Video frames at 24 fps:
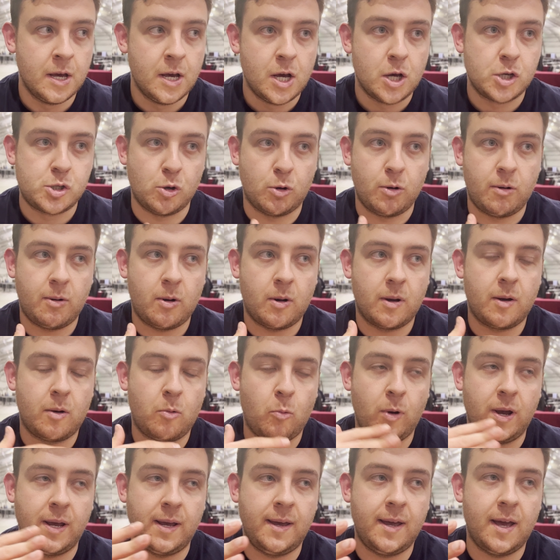So
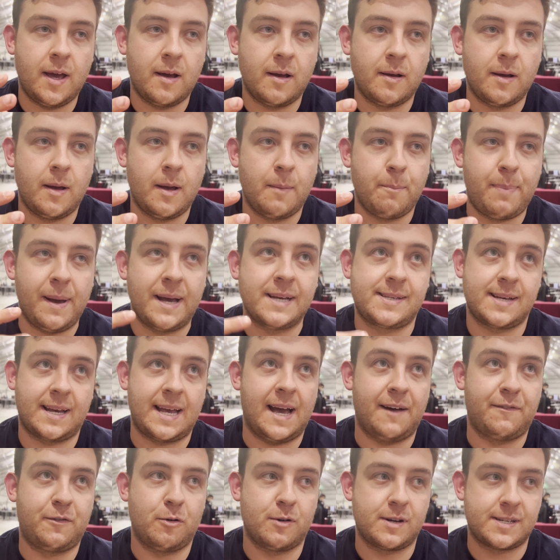we basically
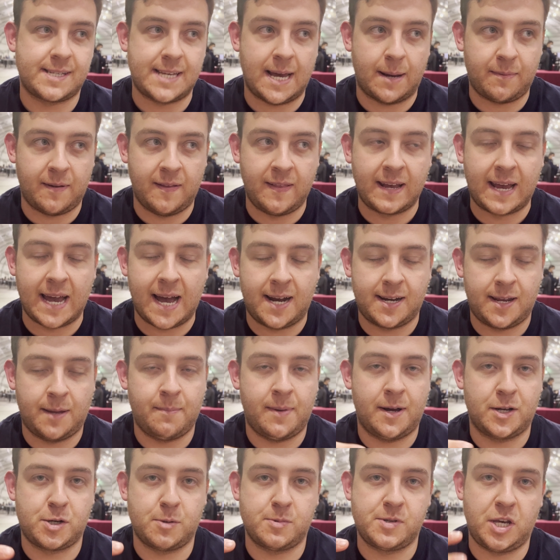have to accept in the Guardian
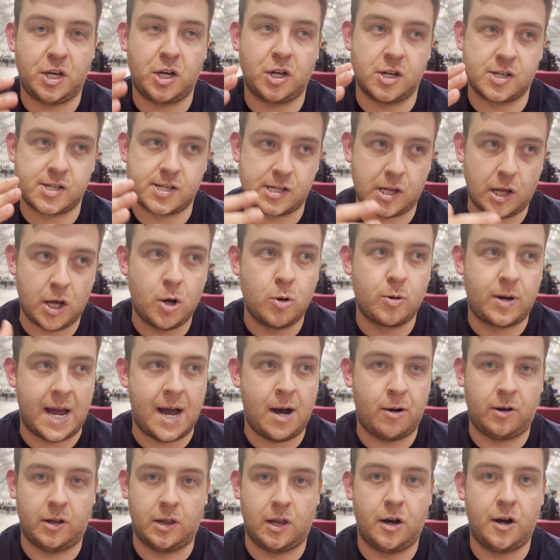matchups so you're going to slow
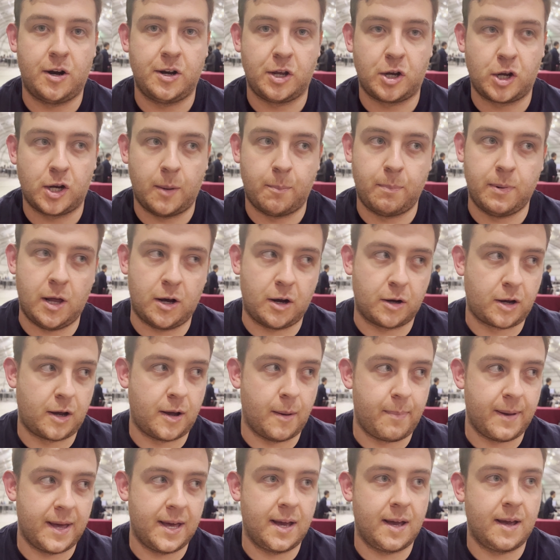down a lot and you're going to block a
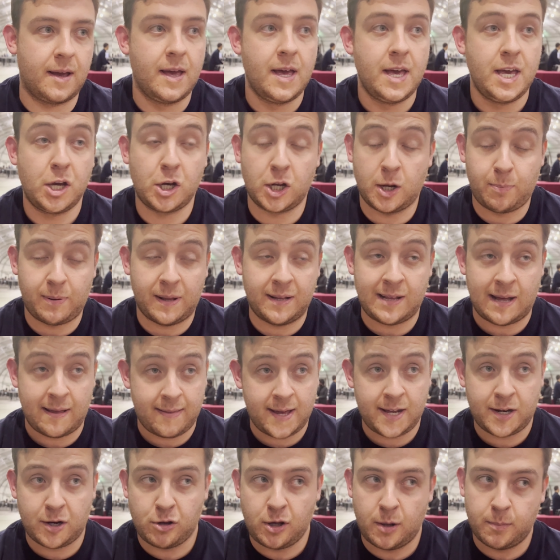bit. You're going to play like
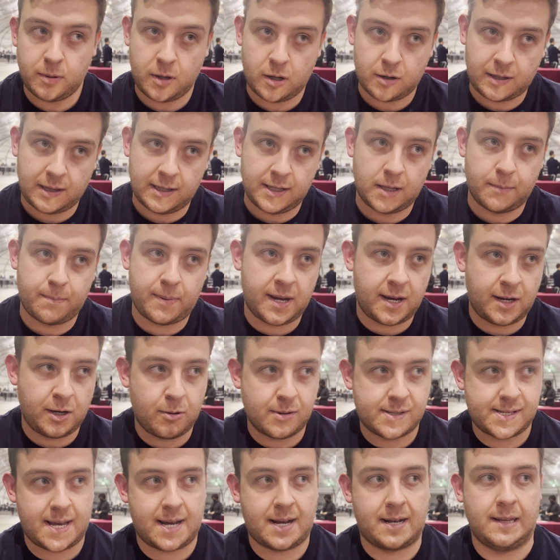they do. You block a little bit and you
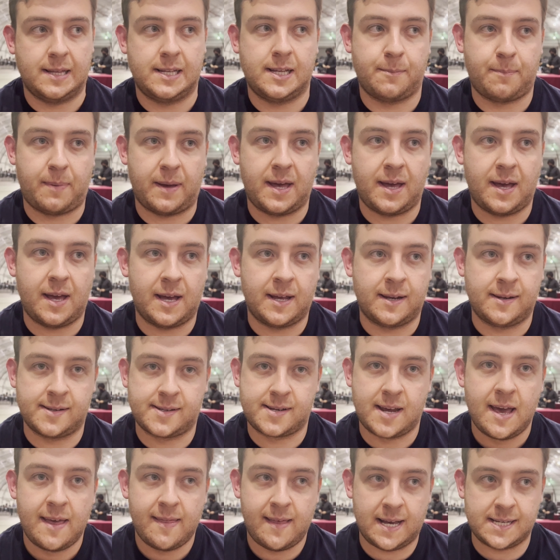attack a little bit, and
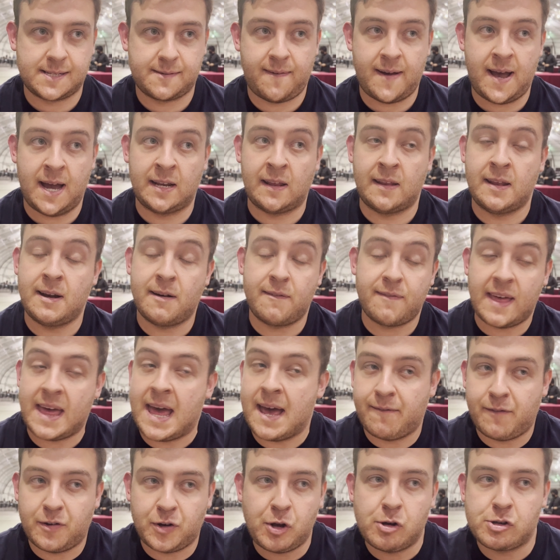that's fine. And if they
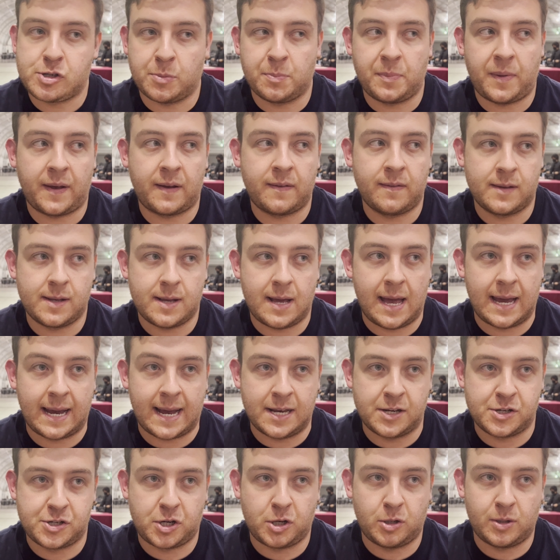ever do something
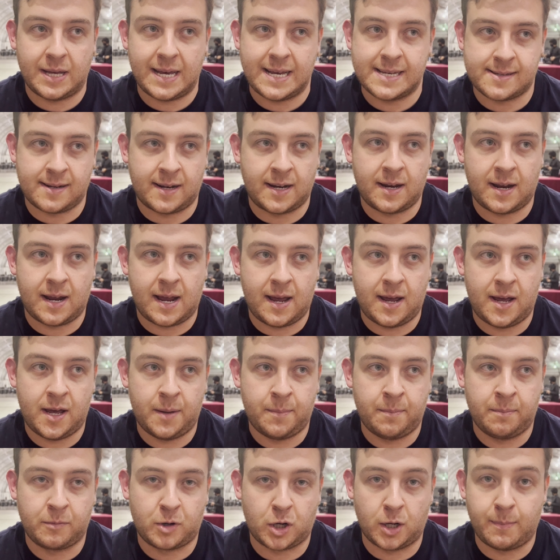against you that isn't
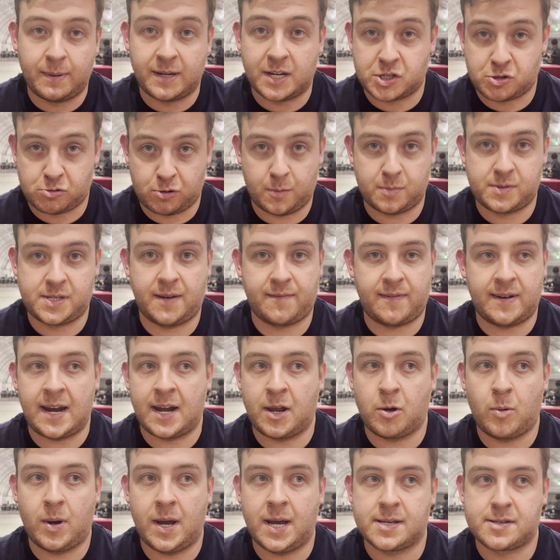um, going to be disruptive in
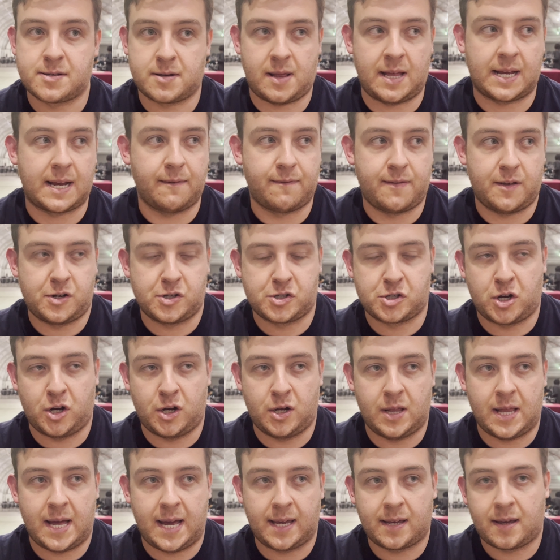any way, so like if they just
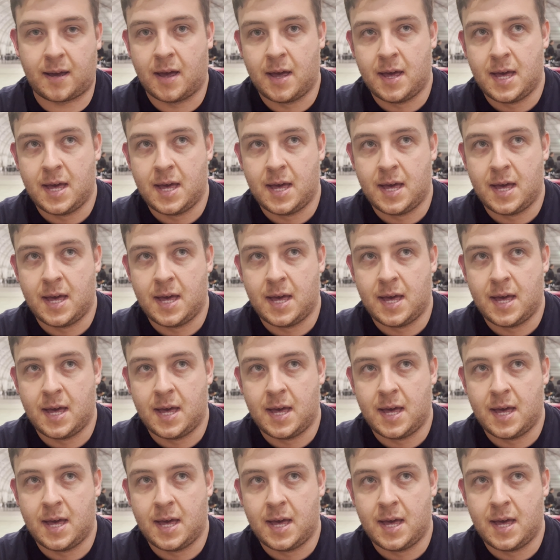go like